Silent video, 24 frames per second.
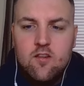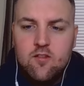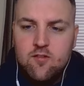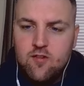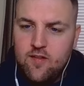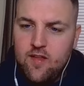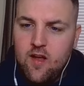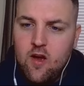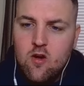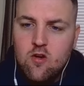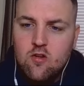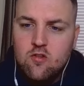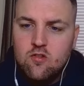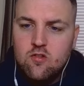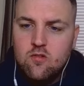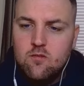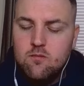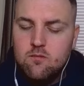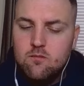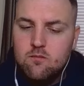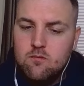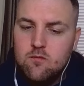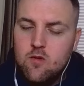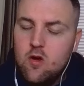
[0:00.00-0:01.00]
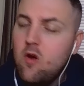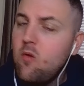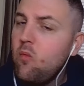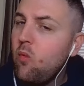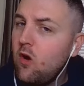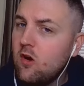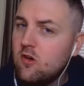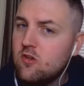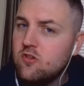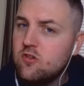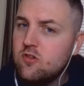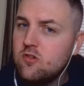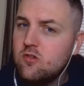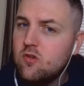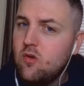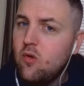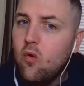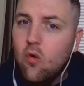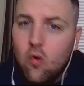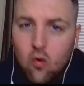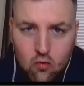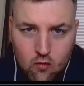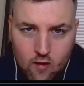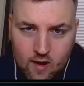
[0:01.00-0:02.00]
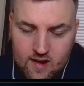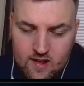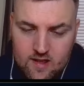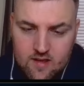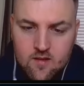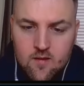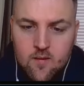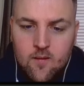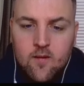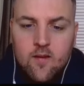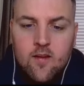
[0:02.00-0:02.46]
for those watched already.